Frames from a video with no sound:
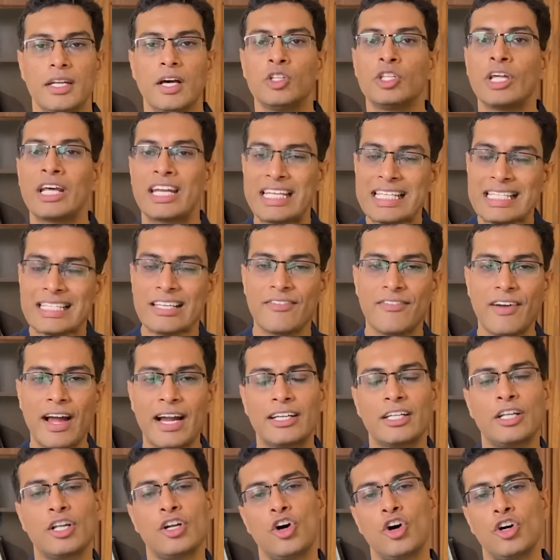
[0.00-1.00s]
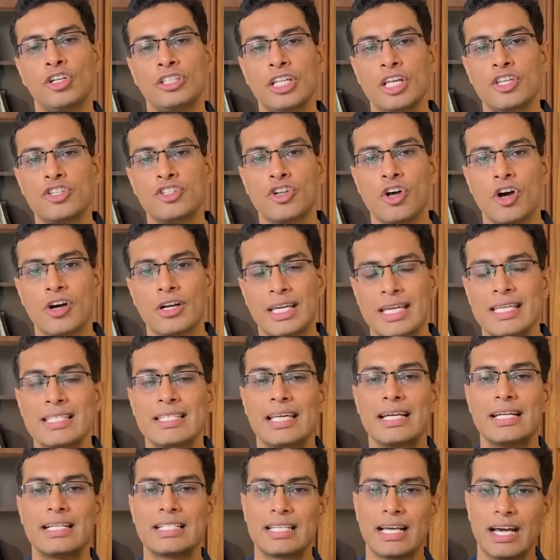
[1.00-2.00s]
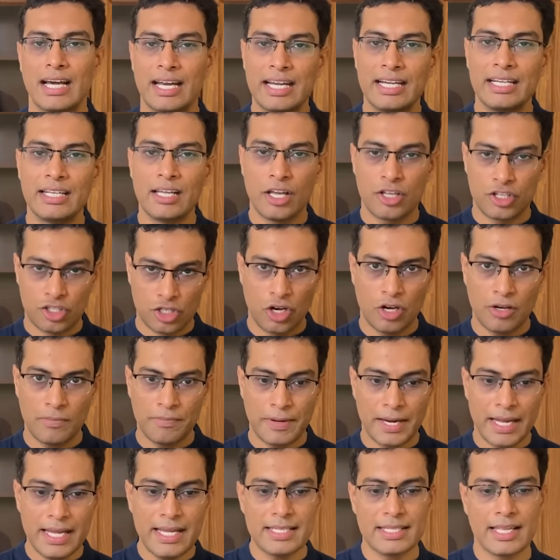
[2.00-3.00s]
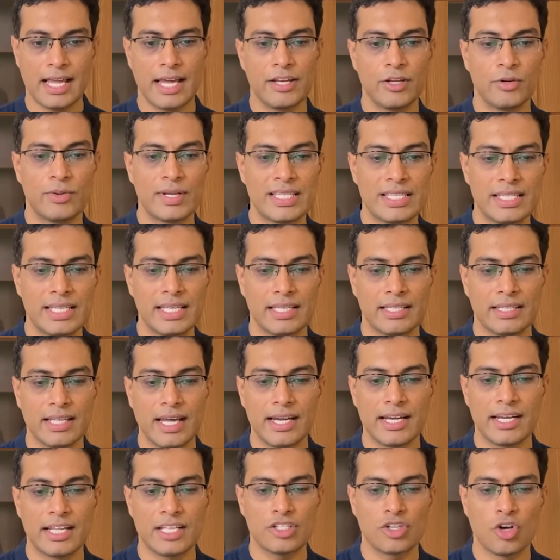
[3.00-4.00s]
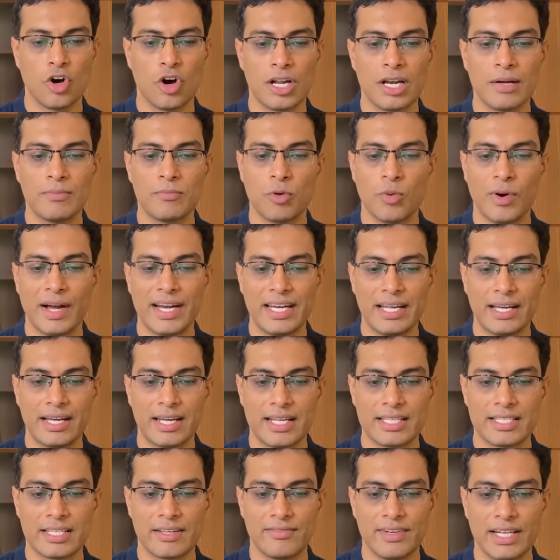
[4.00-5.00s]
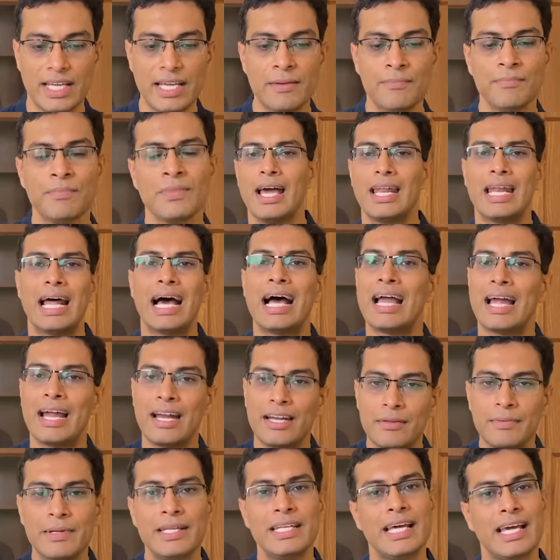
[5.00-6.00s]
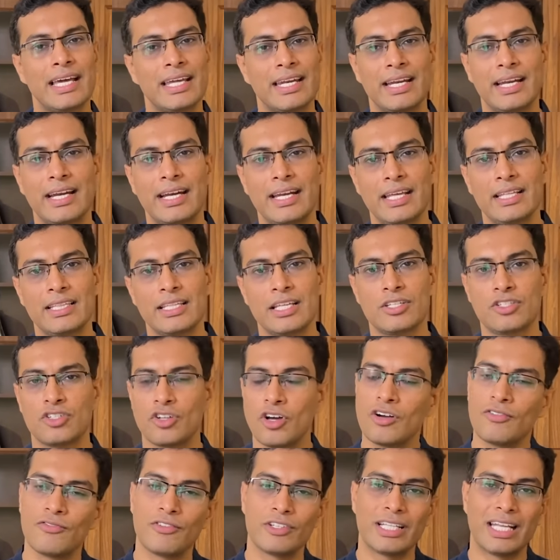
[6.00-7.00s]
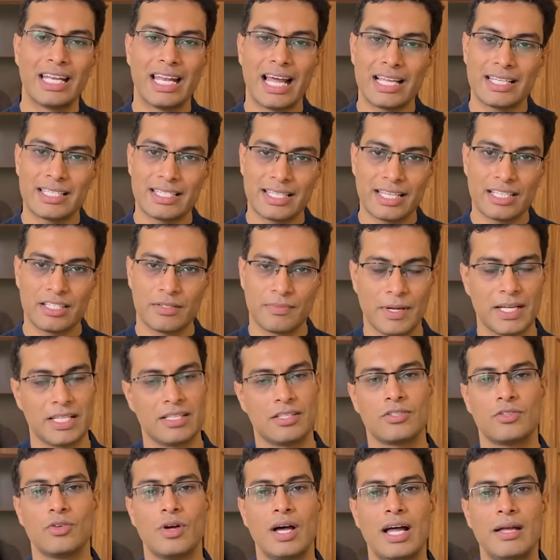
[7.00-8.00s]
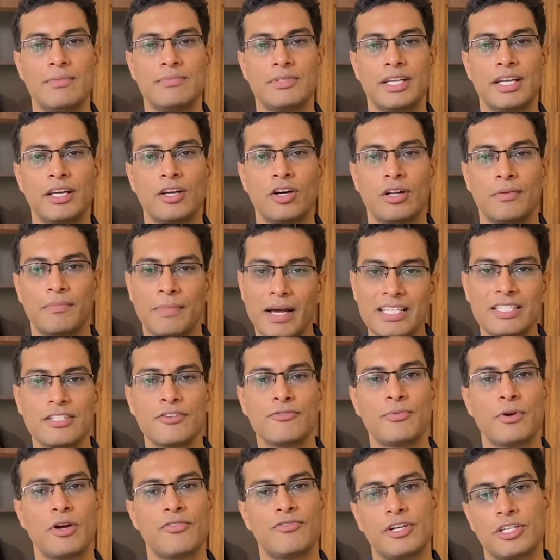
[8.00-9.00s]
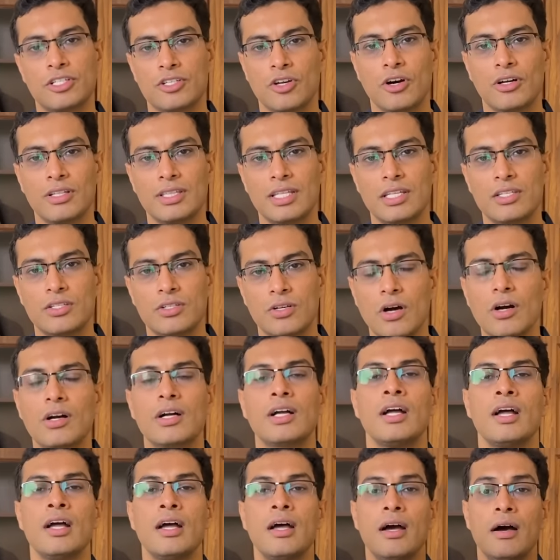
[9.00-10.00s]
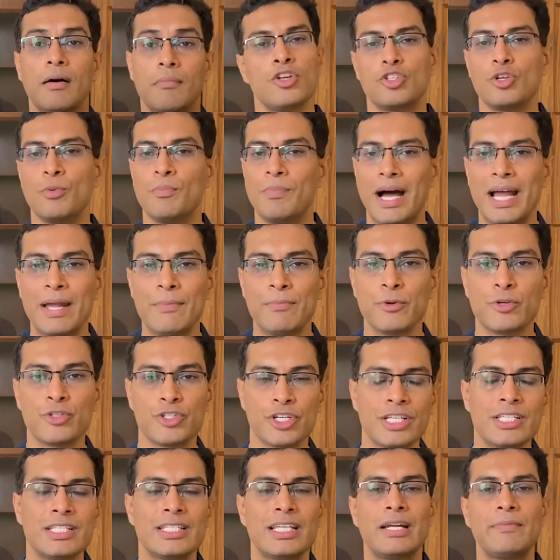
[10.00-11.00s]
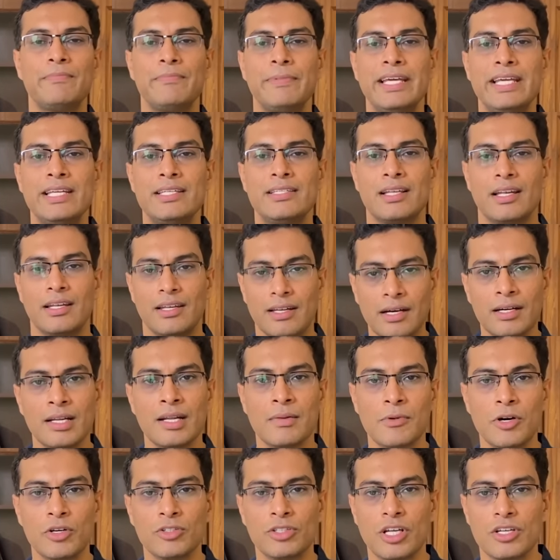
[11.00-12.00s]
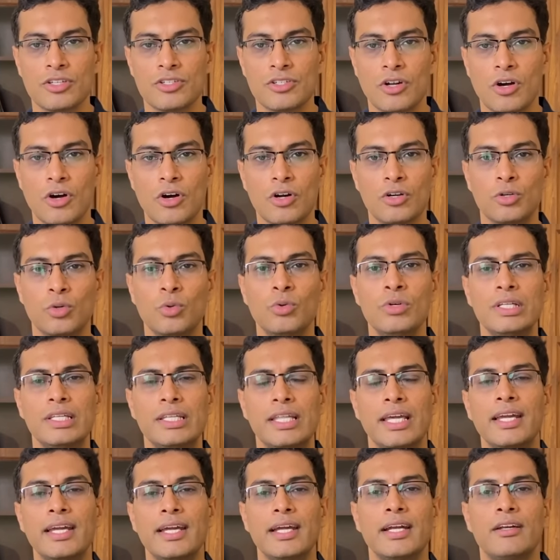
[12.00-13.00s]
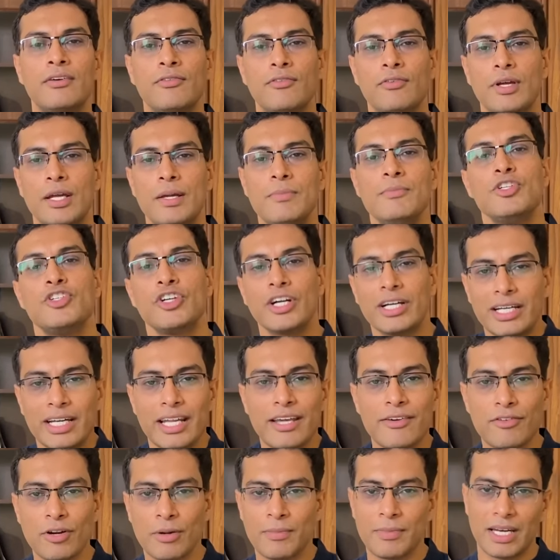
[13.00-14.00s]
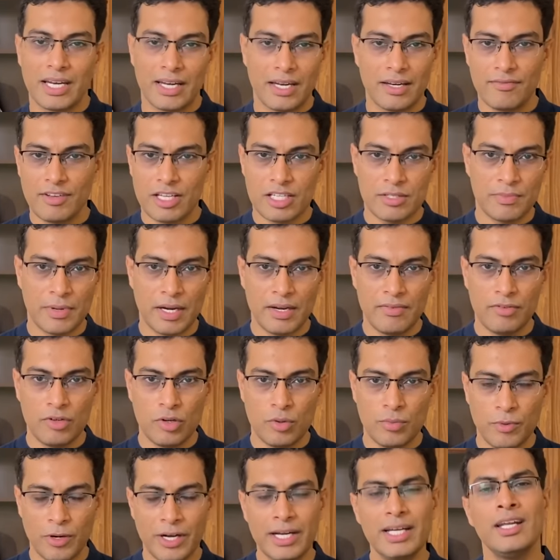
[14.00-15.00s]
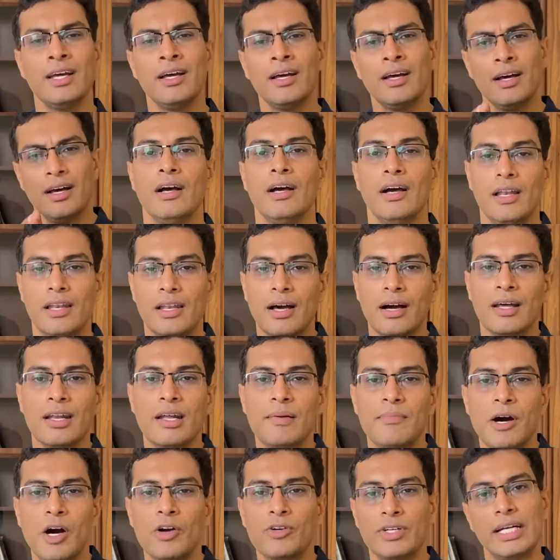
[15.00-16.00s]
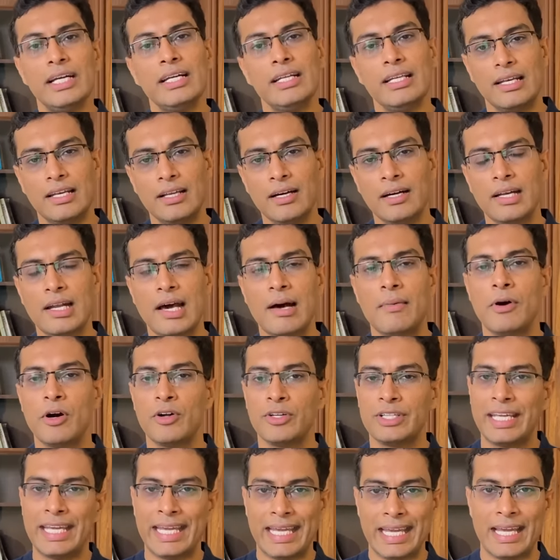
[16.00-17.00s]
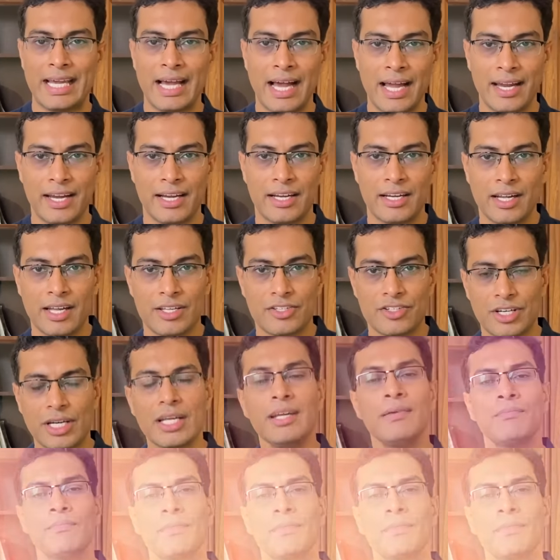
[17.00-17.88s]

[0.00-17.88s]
Now the risk factor on the stock is its current stock price, and you can see that it has gone up quite aggressively, and I had been aggregating this stock for the last 6 months, so I am sitting on massive profits on this stock. So my push is that please learn about the stock, don't think it immediately from an investment viewpoint. Learn about it, learn about the AI industry.